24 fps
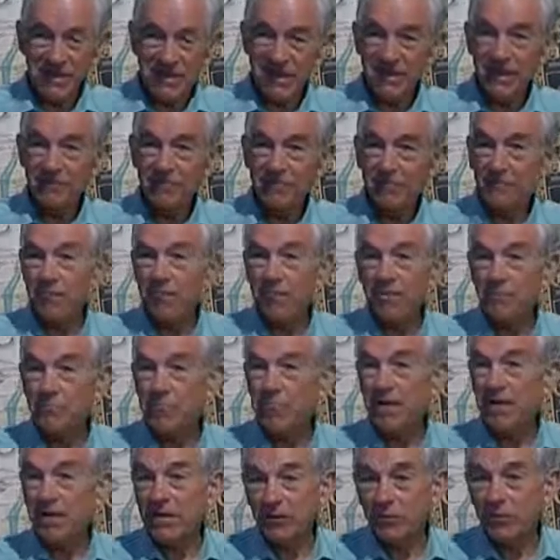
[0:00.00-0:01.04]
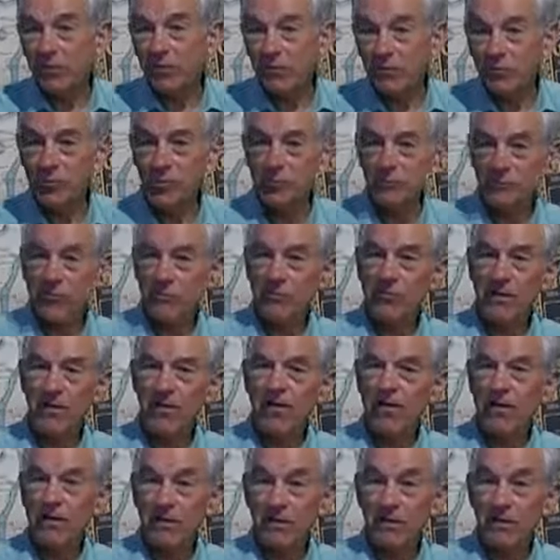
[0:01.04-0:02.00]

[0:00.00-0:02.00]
They bent the rules already.